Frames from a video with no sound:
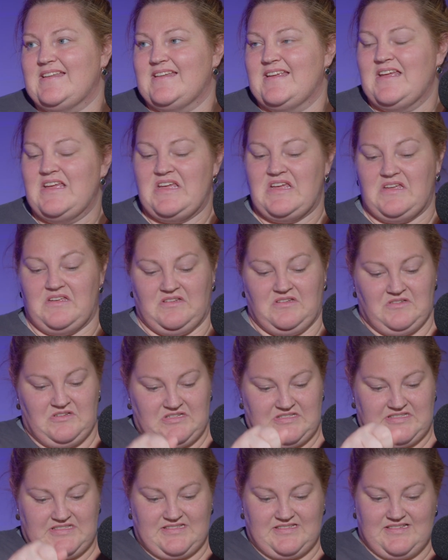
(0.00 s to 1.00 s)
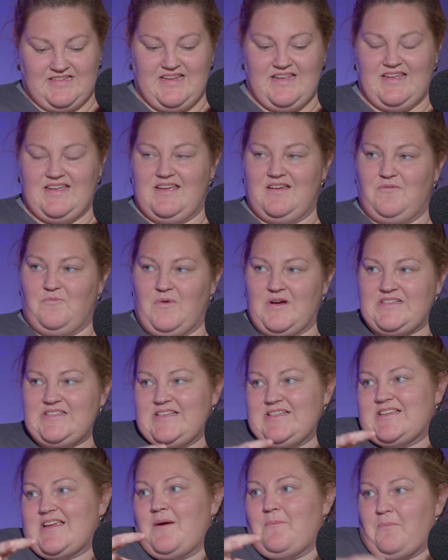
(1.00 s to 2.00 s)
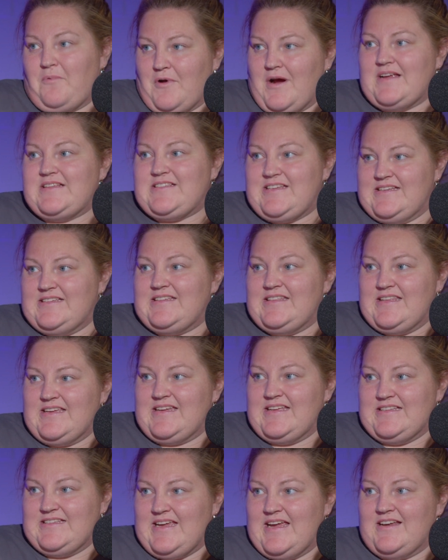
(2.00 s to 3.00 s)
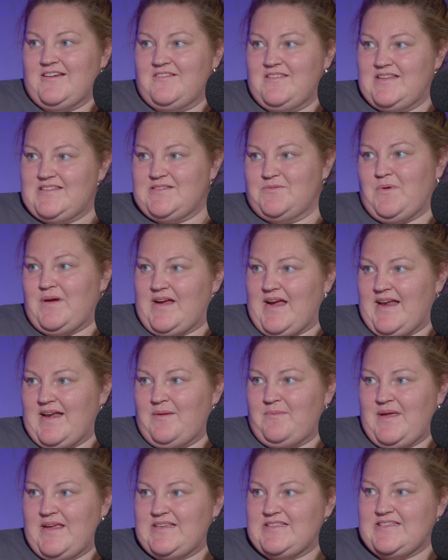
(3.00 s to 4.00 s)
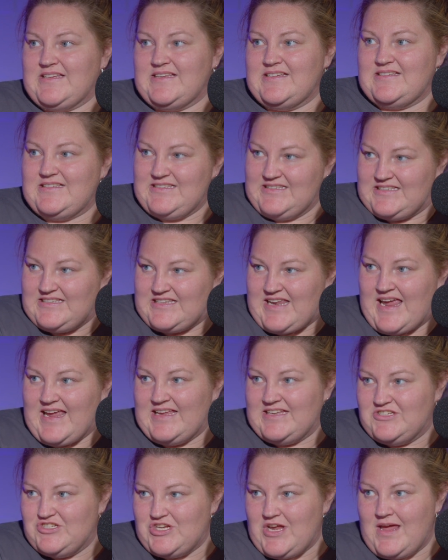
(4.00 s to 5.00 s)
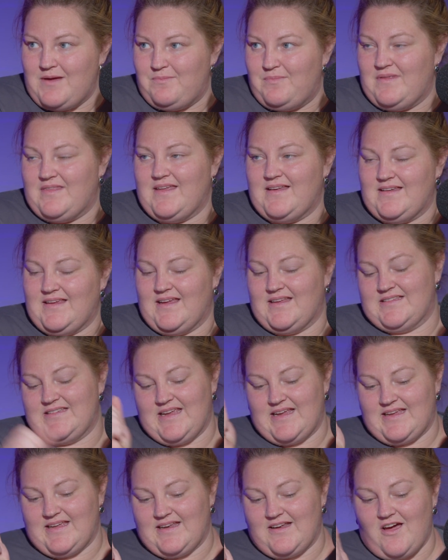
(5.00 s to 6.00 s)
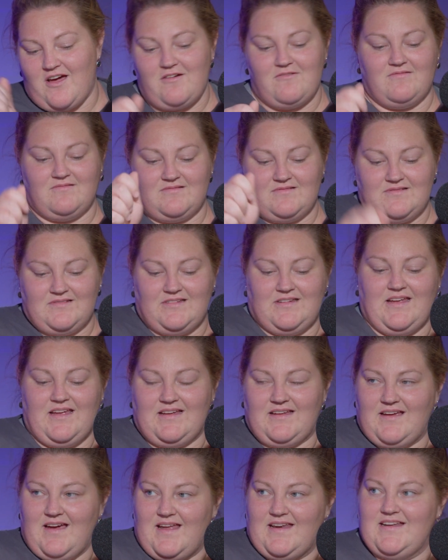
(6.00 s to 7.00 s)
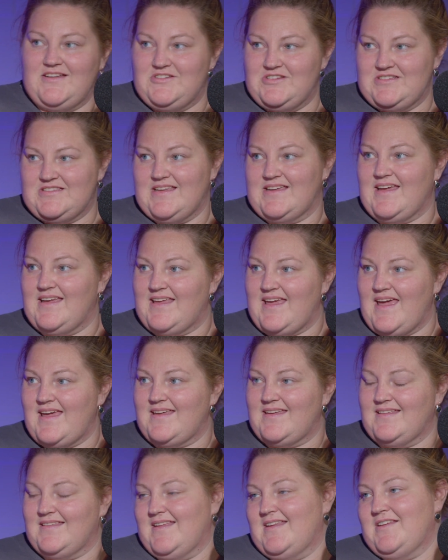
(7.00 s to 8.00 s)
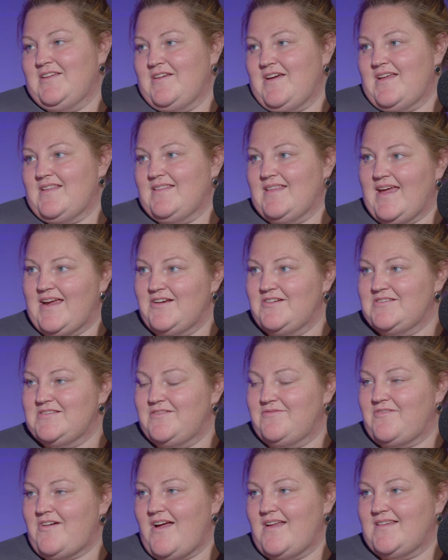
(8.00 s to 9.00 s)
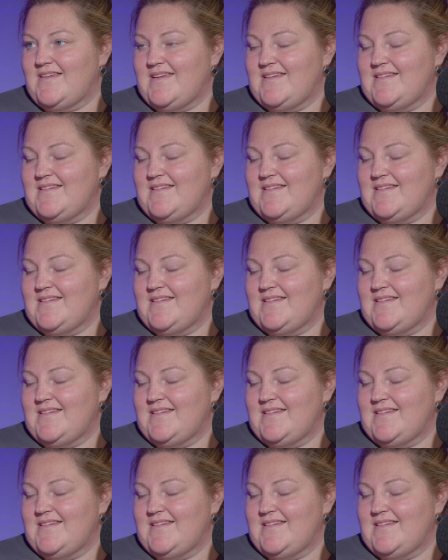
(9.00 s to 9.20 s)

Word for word: and you just once it's compressed into the container, that's what kind of makes it stay its shape. And then you take it out and you mm-hmm. cut it just like a cake. And then oh. you get oh. layers of cotton